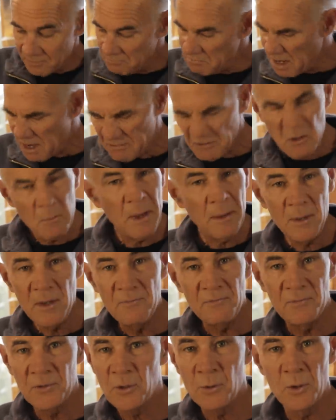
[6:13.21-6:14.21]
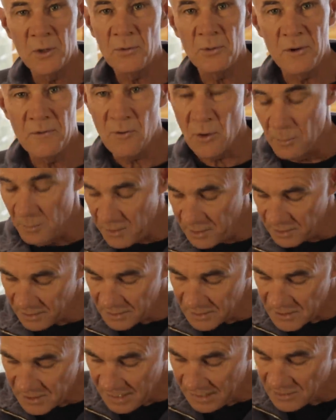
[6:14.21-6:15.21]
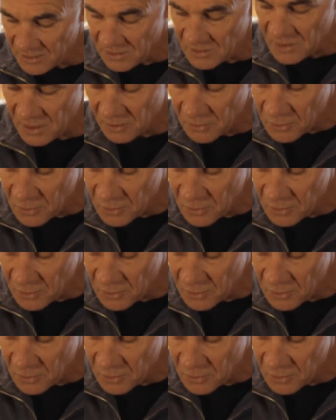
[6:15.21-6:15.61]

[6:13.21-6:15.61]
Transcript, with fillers: after maybe 2 or 3 or 4 minutes, as this thing